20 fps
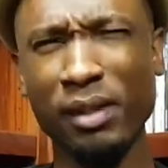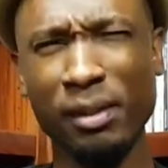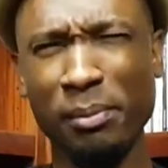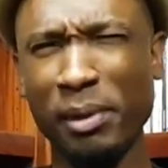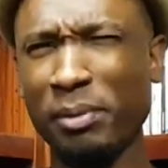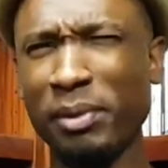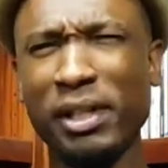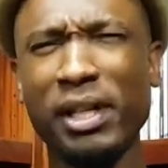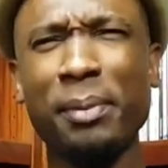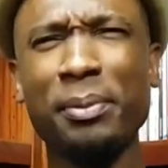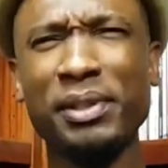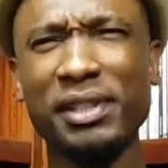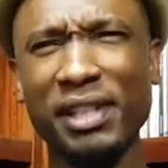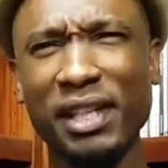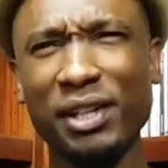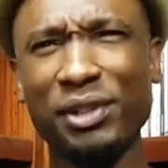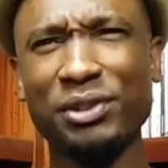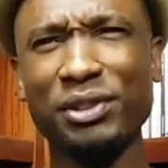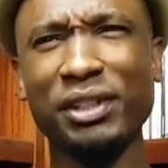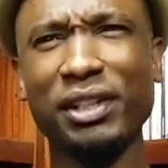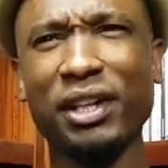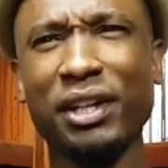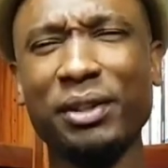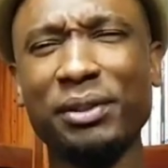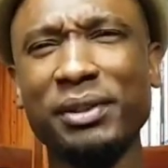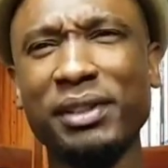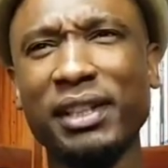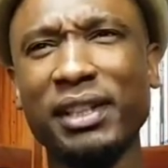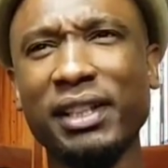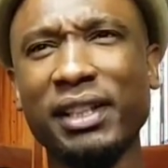I remember a couple of years
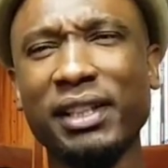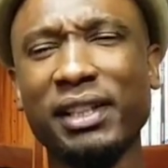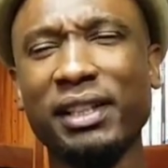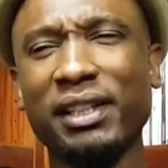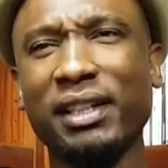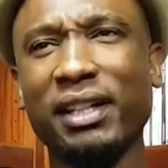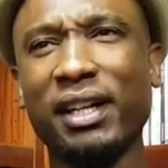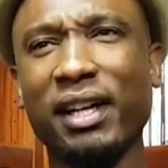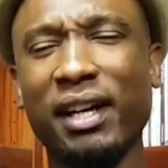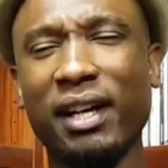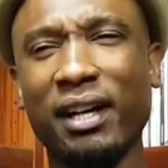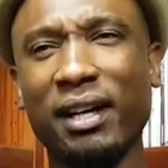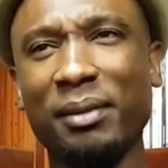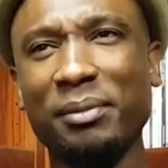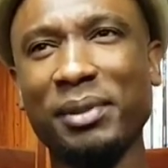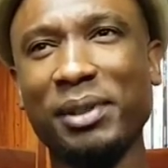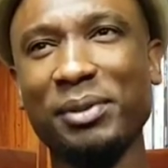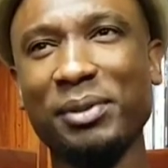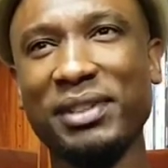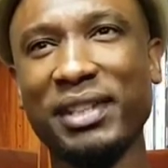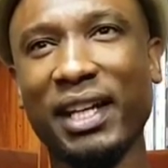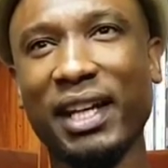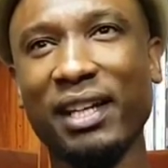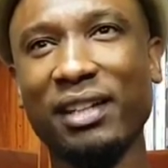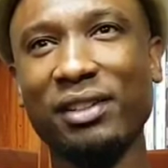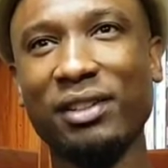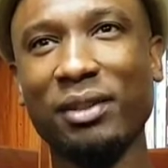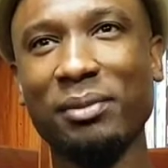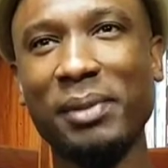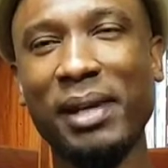ago, he was
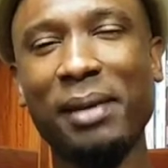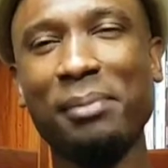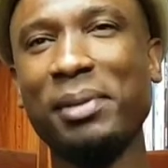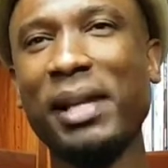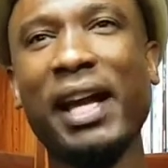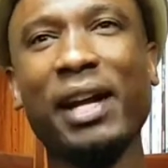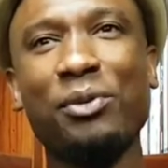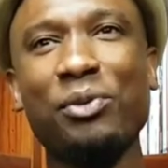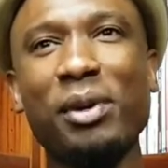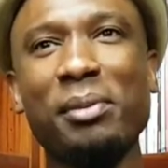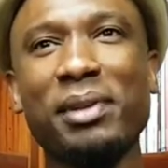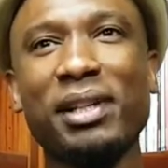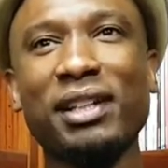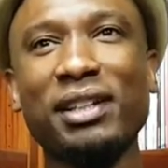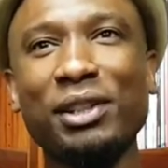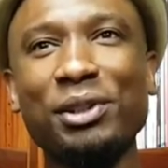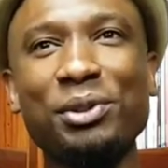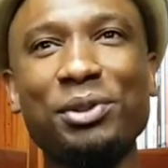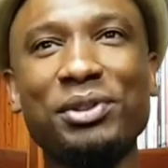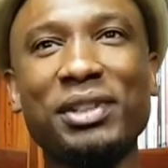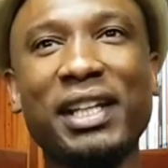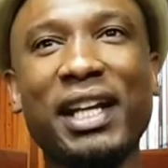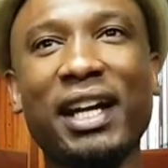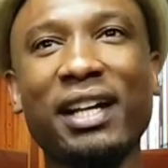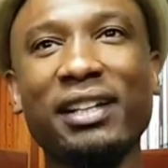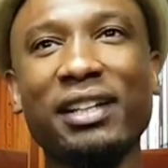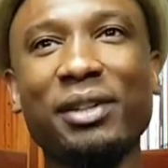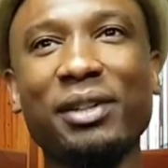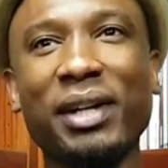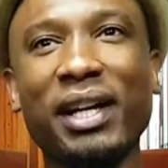saying, you know, man, black women are losing
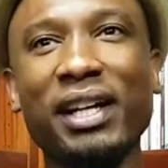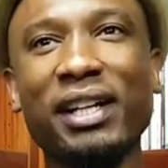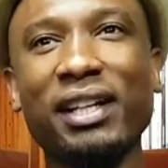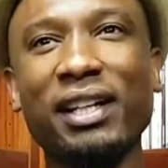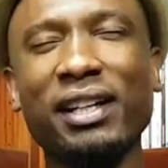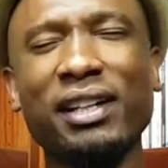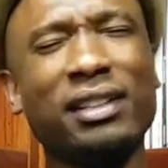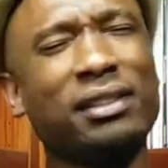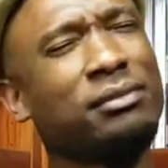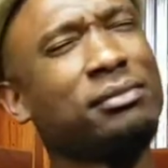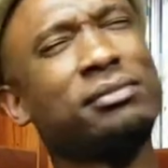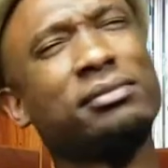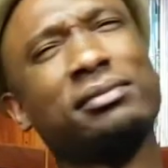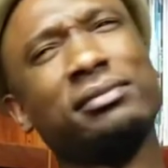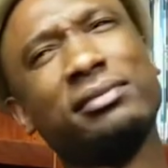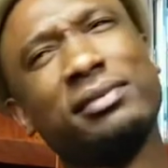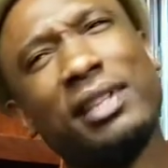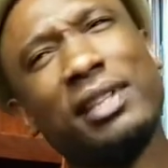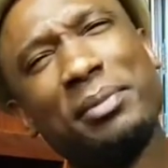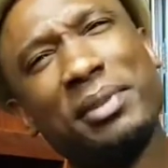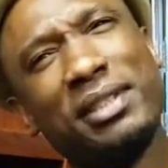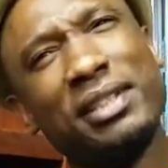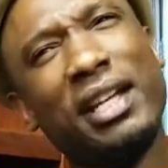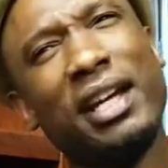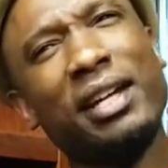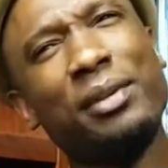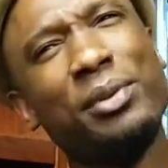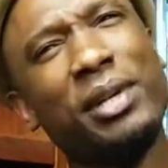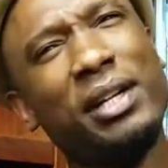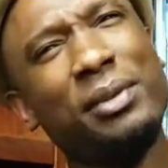out here, right? I'm just
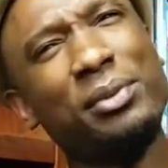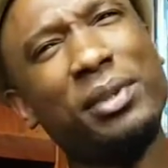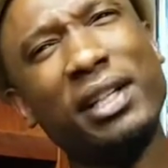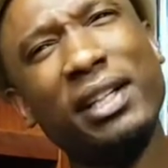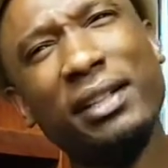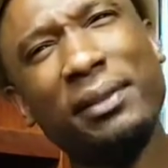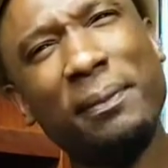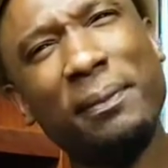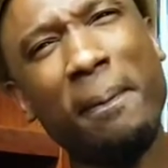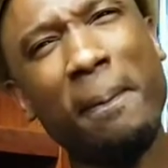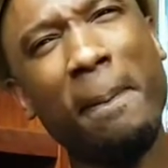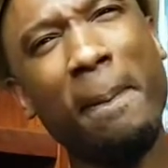like, wait, what?